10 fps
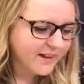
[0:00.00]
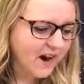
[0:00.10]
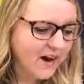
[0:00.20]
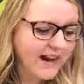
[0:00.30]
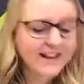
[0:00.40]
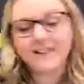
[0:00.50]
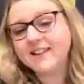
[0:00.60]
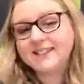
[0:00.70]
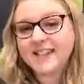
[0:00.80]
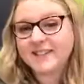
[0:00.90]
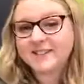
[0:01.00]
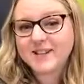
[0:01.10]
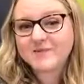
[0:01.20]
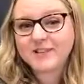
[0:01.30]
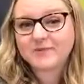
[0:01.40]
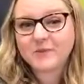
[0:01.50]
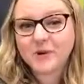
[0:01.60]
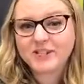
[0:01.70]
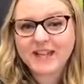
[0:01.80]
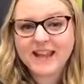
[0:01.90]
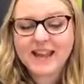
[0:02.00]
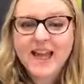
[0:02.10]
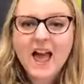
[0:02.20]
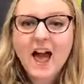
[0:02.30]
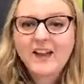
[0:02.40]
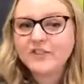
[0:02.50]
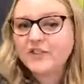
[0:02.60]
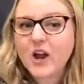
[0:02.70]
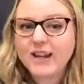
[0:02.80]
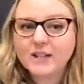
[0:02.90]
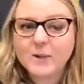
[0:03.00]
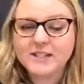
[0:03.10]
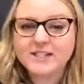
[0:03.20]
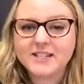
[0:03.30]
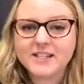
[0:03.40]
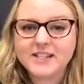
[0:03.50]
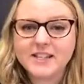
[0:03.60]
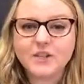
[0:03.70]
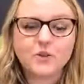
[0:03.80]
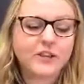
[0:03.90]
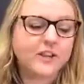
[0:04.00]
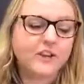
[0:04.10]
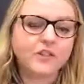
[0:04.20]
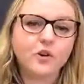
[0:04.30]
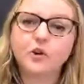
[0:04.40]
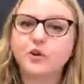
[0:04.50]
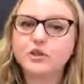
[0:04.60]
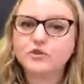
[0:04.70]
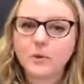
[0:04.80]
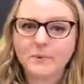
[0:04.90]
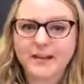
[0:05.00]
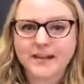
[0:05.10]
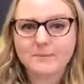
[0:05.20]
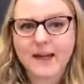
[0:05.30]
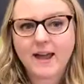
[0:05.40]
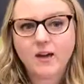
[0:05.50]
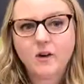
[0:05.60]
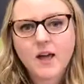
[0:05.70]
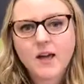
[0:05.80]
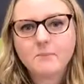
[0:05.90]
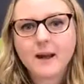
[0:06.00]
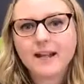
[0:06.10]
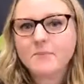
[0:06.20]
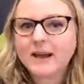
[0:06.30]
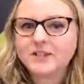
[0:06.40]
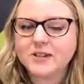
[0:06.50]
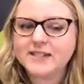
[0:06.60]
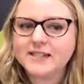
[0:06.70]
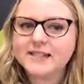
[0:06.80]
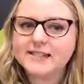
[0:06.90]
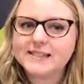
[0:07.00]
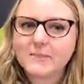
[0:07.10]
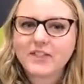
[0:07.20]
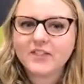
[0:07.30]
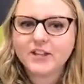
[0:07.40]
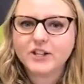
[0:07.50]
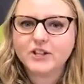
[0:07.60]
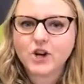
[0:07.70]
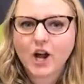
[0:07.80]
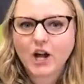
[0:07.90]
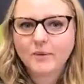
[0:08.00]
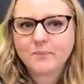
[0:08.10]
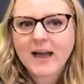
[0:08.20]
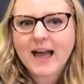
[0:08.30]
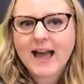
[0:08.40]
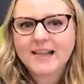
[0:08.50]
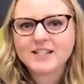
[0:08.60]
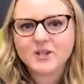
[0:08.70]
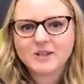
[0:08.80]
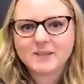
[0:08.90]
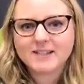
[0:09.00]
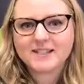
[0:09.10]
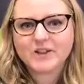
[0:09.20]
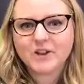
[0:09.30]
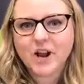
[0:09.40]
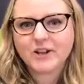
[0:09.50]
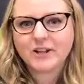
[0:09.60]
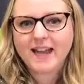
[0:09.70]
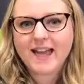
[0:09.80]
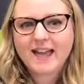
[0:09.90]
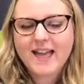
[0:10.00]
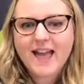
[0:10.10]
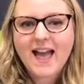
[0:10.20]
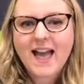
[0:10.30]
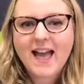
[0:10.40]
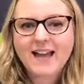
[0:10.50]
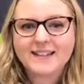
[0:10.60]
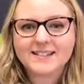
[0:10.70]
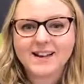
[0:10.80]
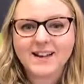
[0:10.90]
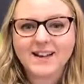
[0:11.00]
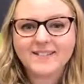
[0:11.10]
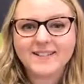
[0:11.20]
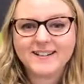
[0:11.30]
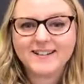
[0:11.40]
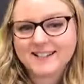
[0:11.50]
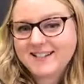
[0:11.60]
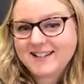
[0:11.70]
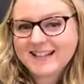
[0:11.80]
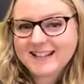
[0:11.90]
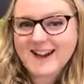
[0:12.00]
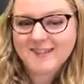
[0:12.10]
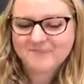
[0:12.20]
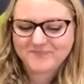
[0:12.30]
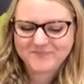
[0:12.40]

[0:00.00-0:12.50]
Okay guys, thank you so much for watching. If you've got any questions, you can of course drop me an email. My email address is samantha.hope@shoosmiths.co.uk, and I will see you next time.